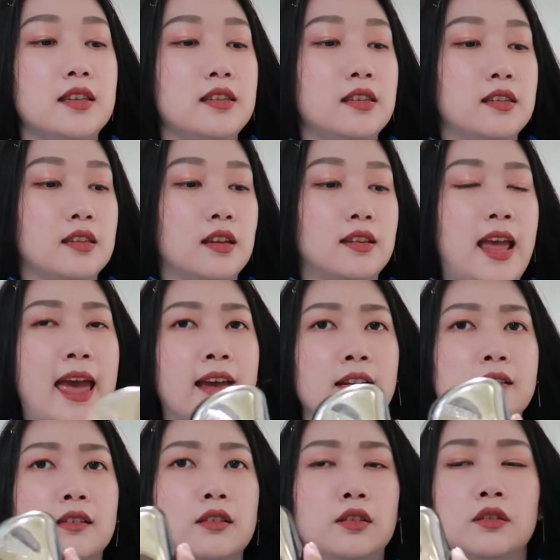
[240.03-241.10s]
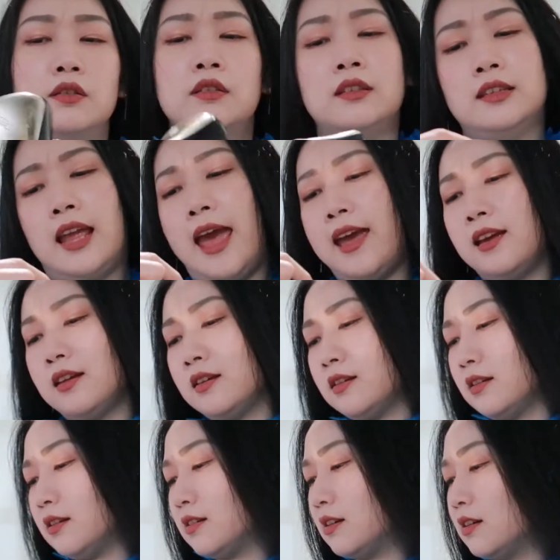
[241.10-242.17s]
This is a Tangle
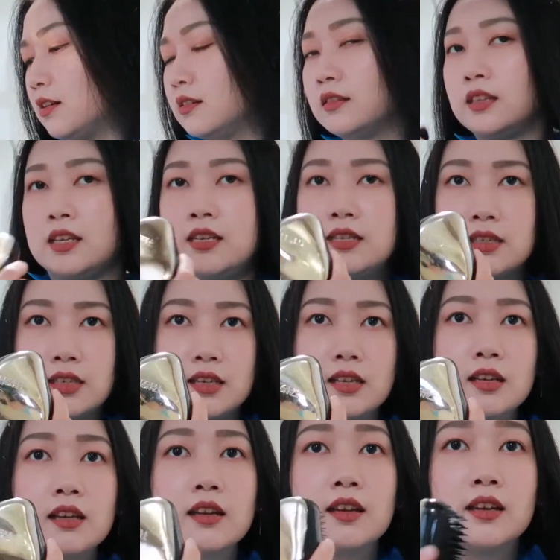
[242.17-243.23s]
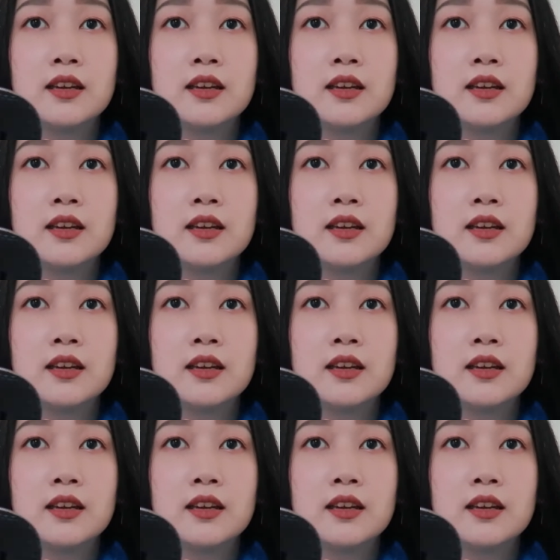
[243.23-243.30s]
Teaser.